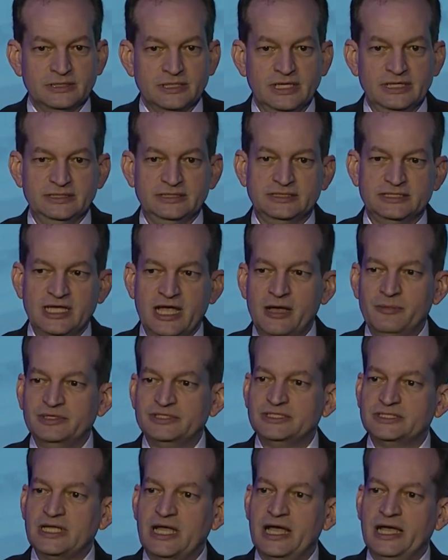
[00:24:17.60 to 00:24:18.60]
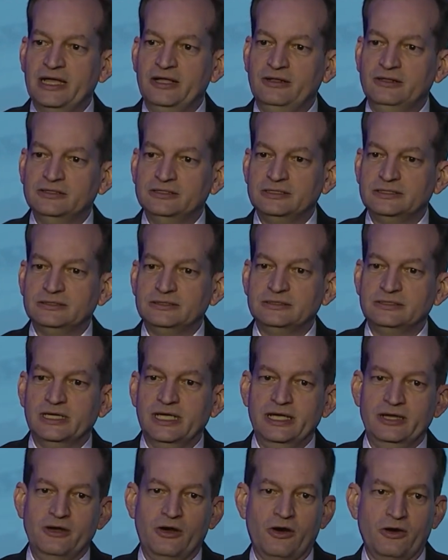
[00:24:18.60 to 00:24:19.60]
is domiciled
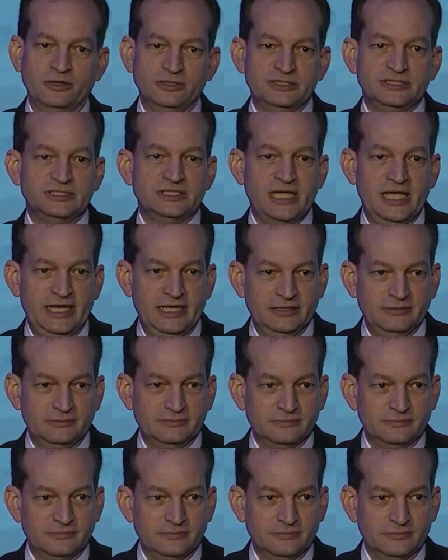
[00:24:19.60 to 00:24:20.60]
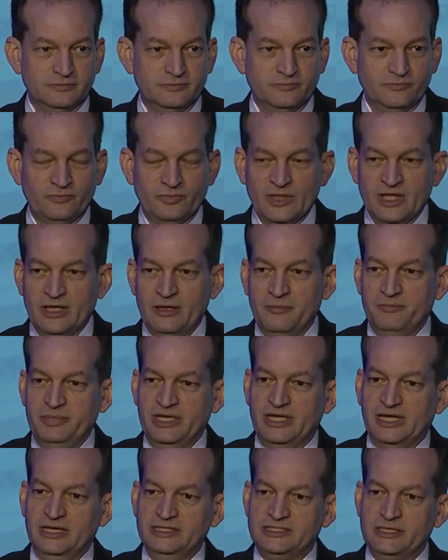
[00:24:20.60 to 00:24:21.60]
in our state
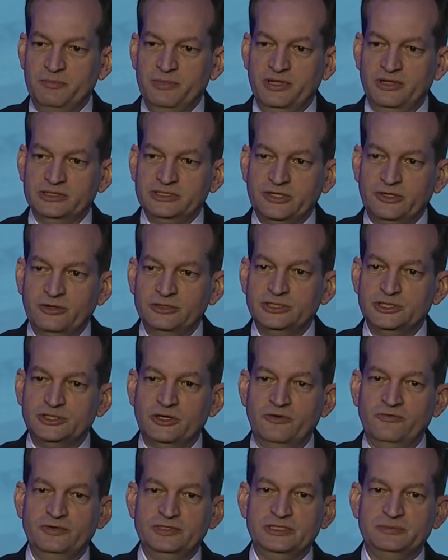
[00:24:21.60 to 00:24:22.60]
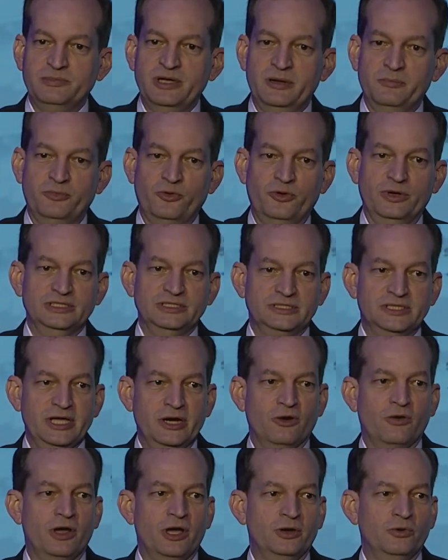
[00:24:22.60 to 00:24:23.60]
because a military service member is
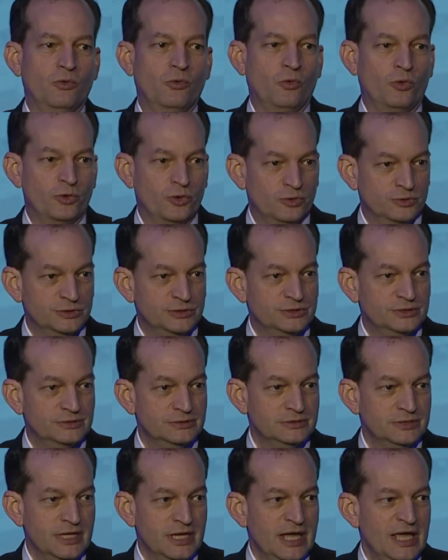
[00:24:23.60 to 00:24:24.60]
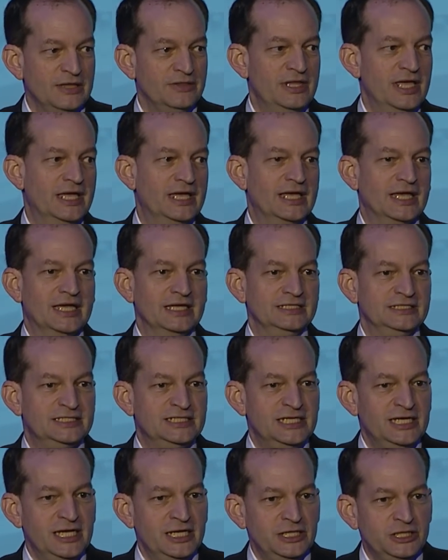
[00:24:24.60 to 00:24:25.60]
there on orders, they can
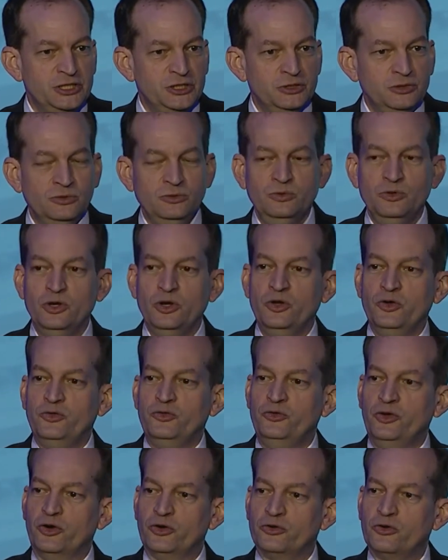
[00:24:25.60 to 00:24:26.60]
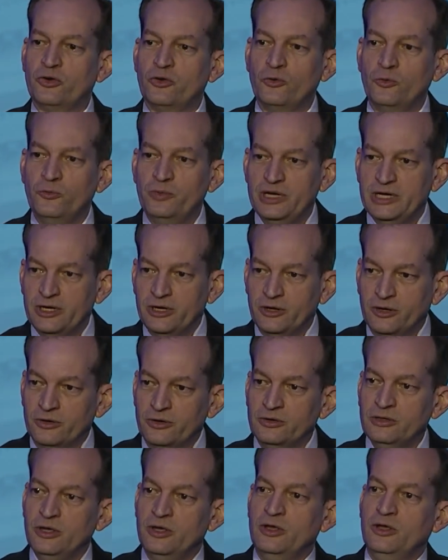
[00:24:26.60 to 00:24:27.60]
continue their
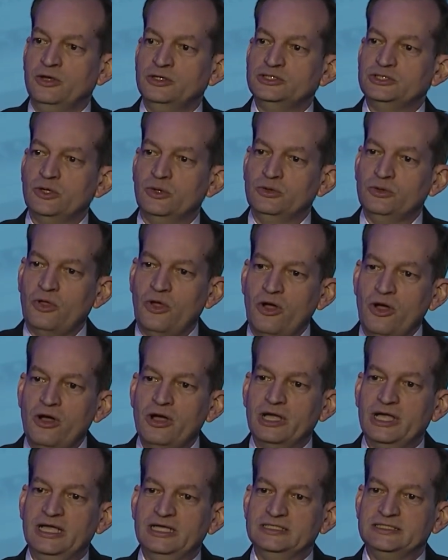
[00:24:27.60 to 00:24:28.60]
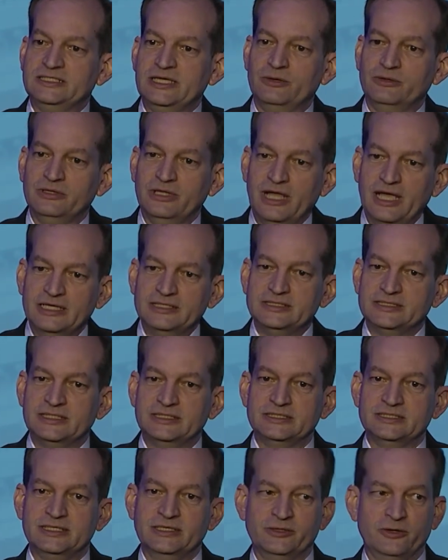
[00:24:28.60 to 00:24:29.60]
career so long as they're
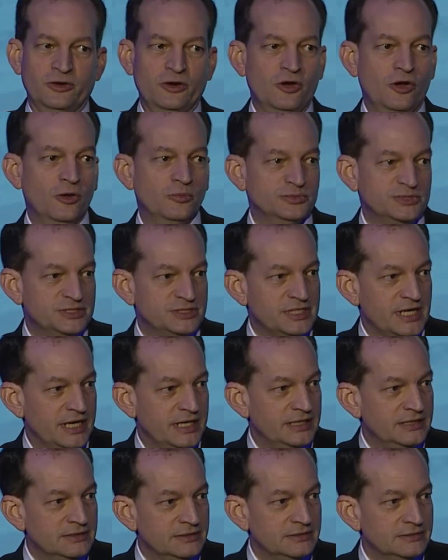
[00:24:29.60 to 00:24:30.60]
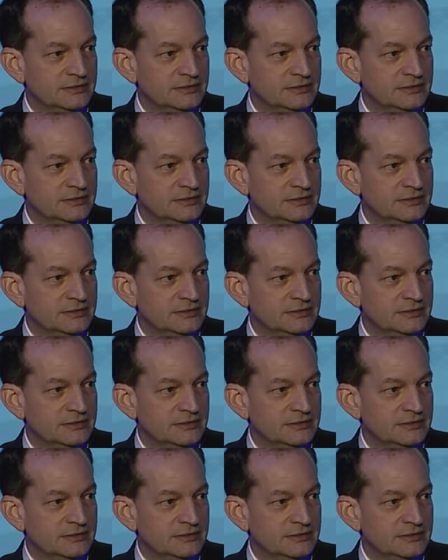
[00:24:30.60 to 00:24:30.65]
licensed in their home state